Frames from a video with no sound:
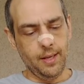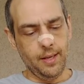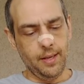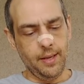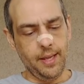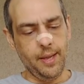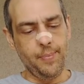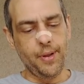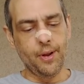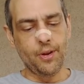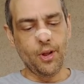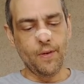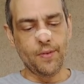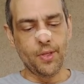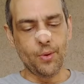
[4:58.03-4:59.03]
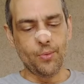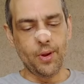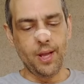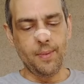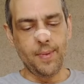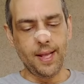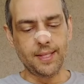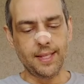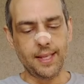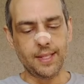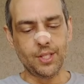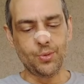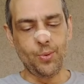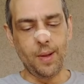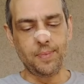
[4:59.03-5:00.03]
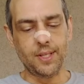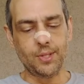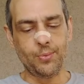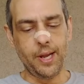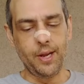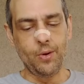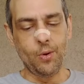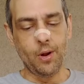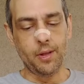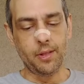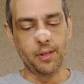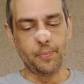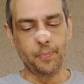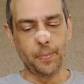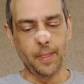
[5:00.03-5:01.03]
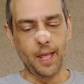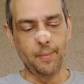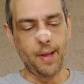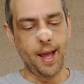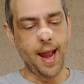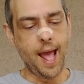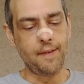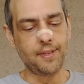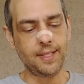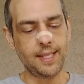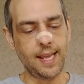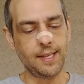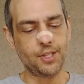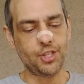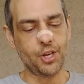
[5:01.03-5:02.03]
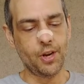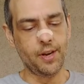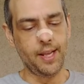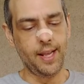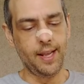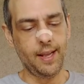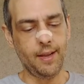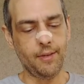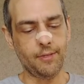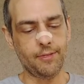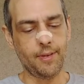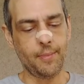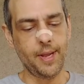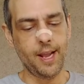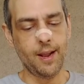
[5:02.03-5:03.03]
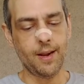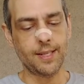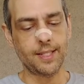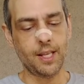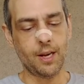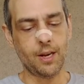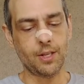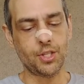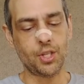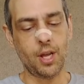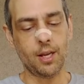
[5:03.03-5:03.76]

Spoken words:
He peered over the rim as it swept its way north. About half a day's journey from here is the Hersog